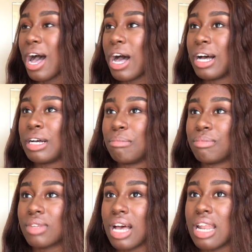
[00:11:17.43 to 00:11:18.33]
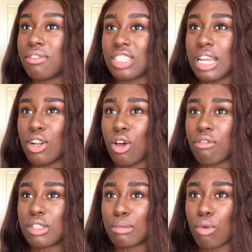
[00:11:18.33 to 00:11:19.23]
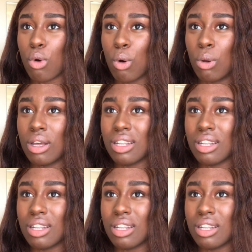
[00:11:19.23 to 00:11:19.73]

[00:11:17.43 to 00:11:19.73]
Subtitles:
And I've just had a lot of small